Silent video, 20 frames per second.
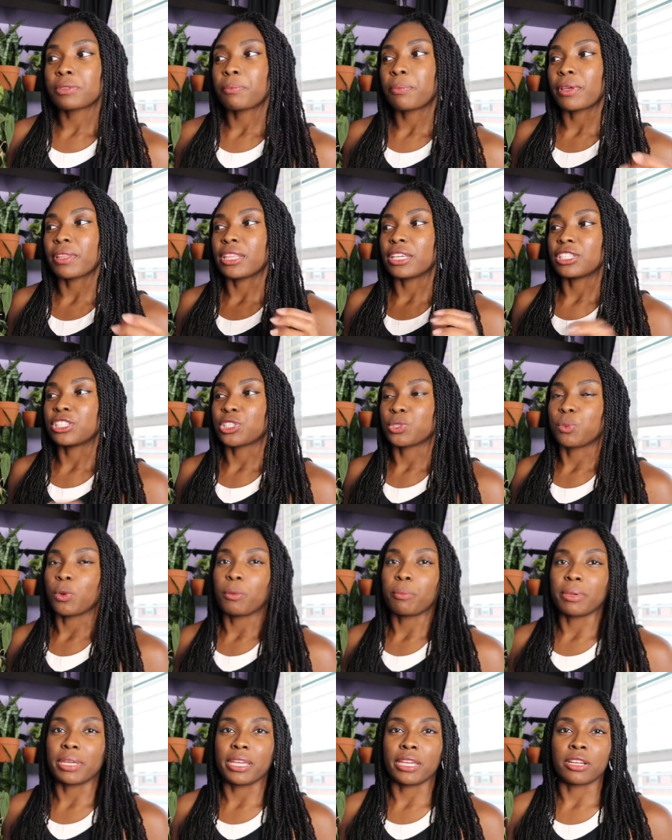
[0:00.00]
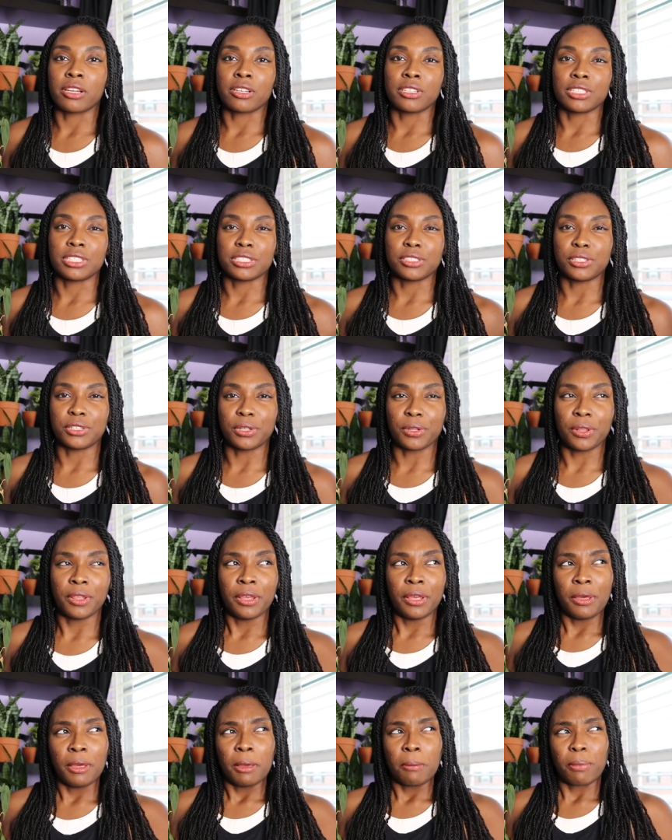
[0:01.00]
but they just won't be here until
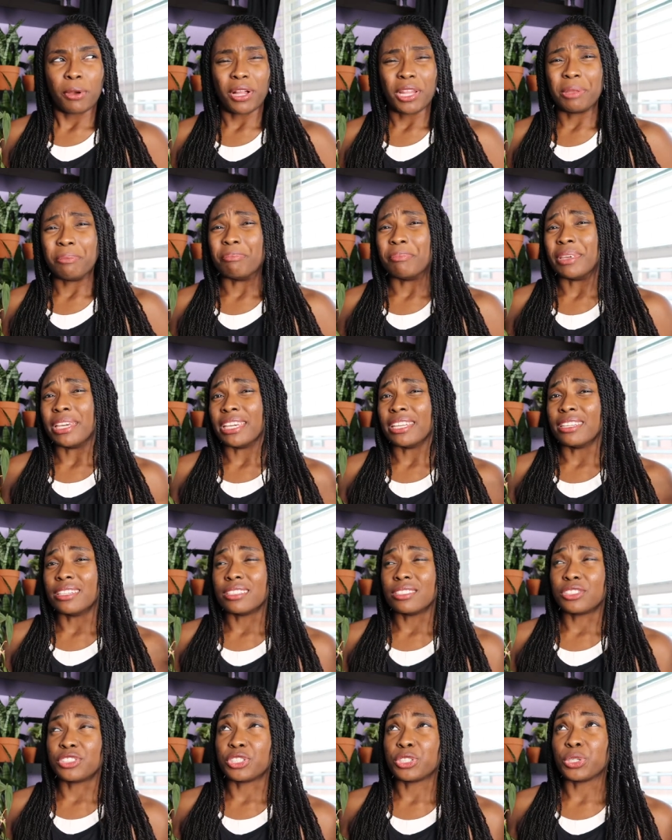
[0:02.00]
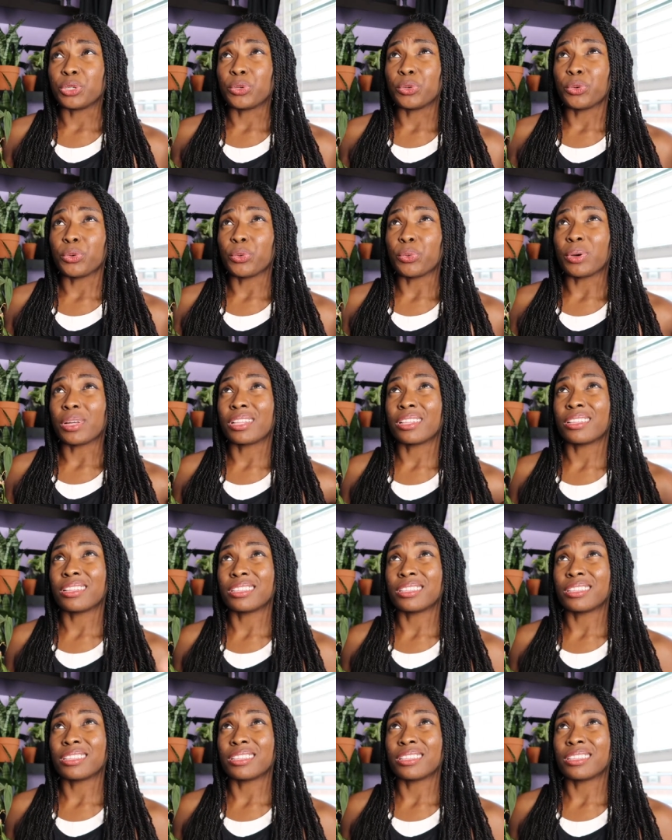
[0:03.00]
probably mid to